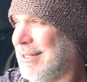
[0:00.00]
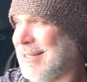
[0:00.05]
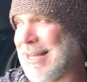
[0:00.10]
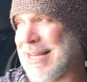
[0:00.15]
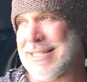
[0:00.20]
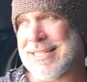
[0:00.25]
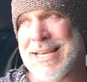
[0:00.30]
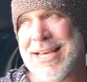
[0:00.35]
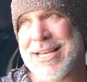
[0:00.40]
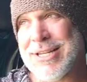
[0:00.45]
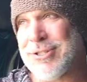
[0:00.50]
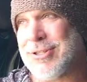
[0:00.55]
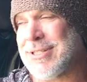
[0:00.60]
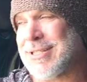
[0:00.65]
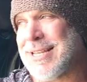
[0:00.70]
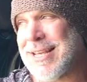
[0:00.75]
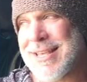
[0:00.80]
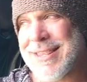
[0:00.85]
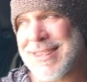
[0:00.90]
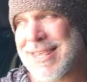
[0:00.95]
And that's the
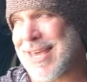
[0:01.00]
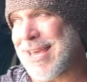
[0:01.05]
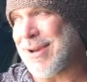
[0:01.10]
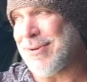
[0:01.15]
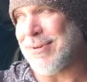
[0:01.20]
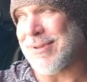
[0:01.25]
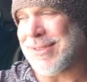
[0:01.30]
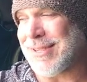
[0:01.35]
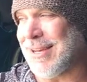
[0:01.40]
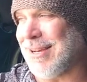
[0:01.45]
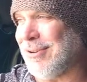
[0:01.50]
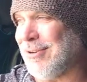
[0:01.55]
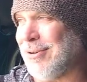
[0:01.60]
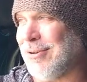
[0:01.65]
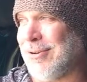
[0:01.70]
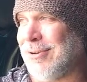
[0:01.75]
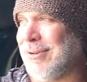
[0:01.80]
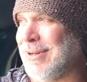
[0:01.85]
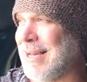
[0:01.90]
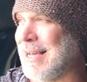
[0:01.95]
interesting thing with the
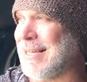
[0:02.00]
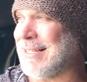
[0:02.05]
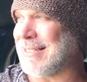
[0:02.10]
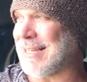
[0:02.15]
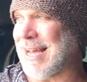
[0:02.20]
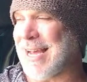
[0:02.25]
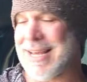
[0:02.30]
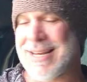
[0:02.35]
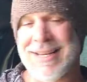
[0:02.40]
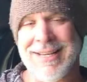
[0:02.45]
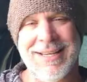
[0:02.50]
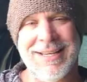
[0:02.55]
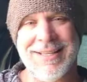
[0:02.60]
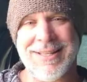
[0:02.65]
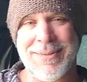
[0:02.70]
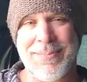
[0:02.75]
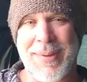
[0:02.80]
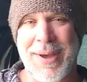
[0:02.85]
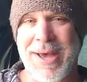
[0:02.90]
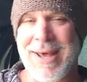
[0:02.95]
whole anxiety
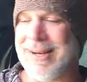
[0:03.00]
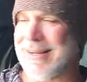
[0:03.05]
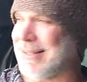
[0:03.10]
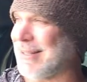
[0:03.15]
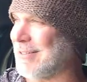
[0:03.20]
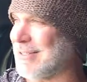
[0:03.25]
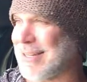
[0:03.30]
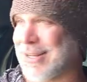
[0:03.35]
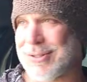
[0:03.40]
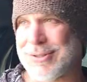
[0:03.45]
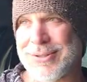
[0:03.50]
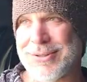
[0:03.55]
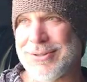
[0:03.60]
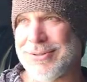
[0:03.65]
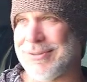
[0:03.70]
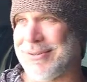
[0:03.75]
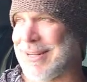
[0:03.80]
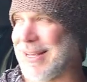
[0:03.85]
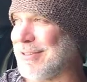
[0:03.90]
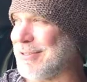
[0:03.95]
and the panic. I was like,
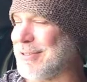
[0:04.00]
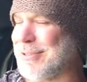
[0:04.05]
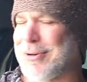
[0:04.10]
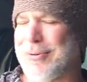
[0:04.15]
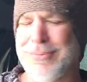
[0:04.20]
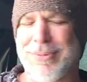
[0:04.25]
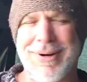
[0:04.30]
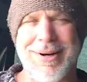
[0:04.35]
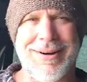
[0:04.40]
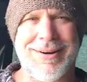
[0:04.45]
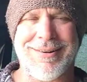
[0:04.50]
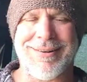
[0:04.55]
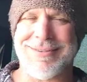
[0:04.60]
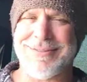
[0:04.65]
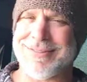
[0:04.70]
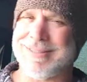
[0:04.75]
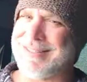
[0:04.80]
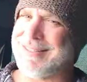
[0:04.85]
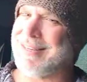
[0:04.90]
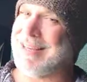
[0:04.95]
dude, that's so weird.
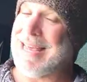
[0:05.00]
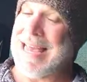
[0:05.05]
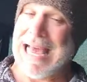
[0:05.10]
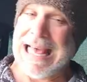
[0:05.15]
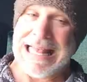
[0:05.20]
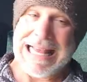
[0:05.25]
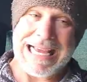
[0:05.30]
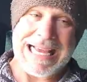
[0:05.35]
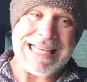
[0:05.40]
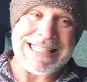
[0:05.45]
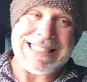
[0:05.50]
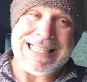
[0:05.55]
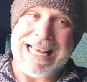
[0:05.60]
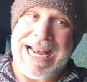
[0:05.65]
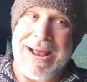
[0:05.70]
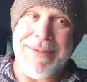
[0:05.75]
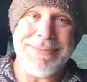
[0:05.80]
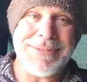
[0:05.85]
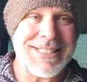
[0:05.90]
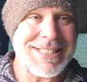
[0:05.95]
It's, like I
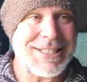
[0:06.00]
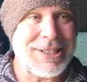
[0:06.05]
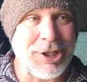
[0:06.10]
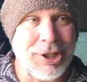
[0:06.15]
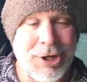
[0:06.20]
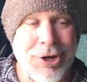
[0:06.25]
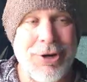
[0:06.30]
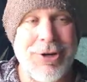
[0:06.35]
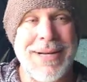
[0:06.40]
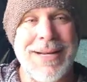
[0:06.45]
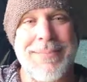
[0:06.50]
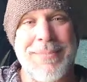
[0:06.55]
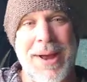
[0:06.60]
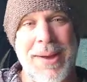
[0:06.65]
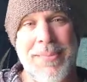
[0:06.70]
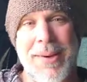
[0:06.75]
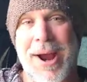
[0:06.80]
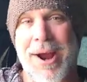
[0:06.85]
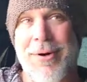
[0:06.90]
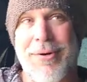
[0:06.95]
said, I'm just learning
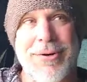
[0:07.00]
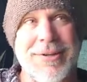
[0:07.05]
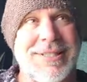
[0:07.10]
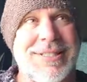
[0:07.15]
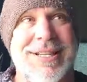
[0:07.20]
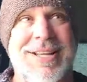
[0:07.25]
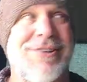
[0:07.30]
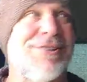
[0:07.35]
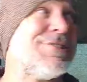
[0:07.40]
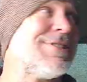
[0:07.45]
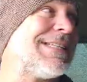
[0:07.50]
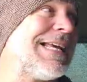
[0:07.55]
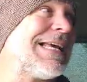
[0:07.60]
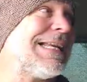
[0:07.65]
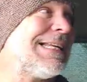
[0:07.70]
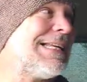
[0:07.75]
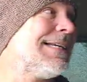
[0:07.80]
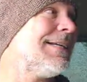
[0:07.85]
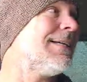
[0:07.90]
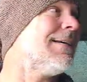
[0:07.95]
my powers and
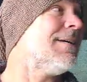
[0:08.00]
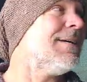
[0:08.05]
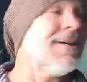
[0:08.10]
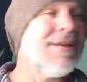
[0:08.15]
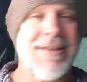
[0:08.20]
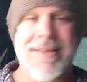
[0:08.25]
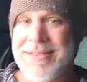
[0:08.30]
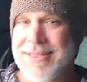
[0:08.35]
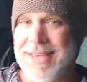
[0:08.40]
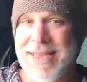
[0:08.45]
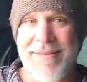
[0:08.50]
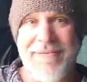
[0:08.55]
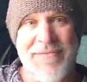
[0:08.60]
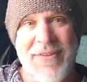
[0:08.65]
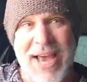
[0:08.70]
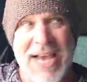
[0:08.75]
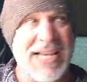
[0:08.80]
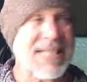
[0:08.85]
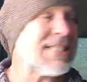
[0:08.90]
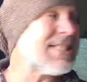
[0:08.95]
understanding the
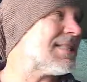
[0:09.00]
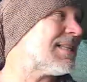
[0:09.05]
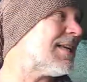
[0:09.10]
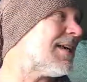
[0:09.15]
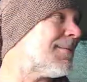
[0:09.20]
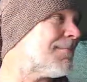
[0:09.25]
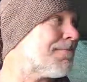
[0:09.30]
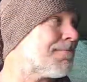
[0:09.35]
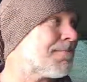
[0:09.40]
effects